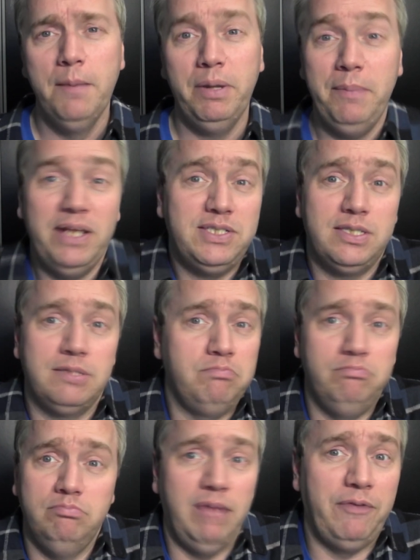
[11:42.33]
But it
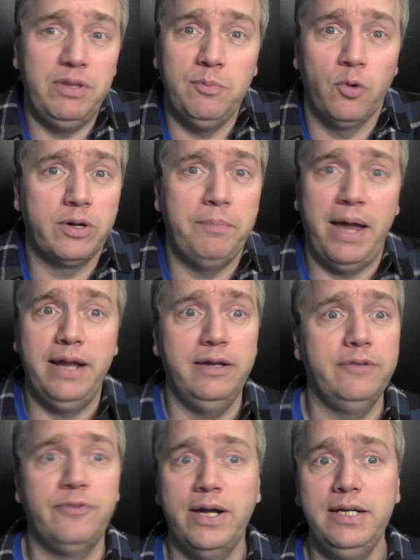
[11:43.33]
makes everything more
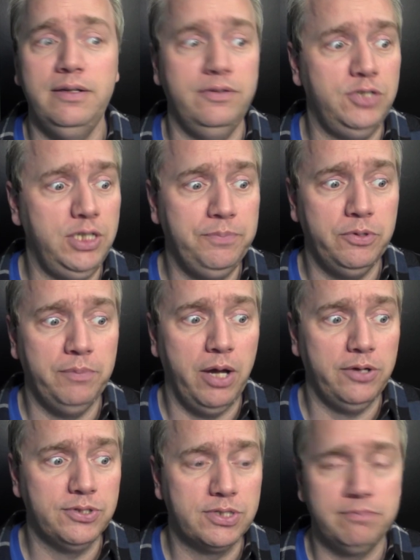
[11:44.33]
competitive, right? Cheaper
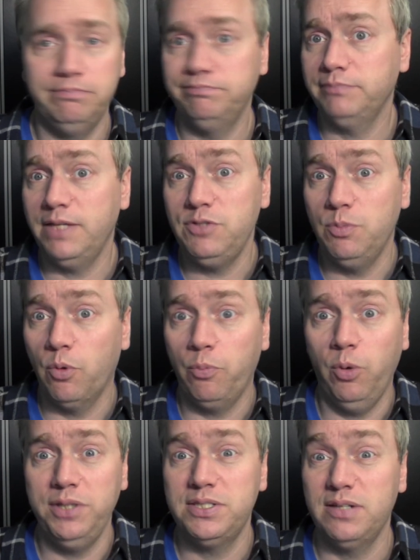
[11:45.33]
models gives you more
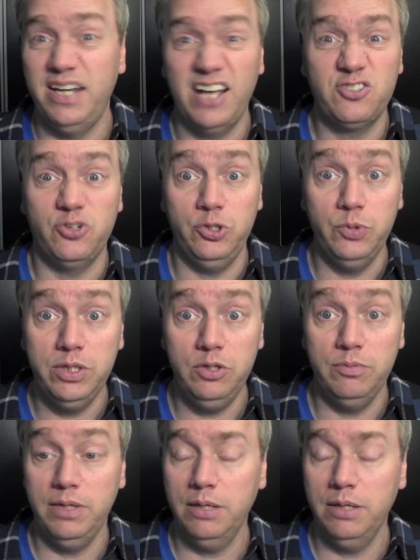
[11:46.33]
points, an extra unit.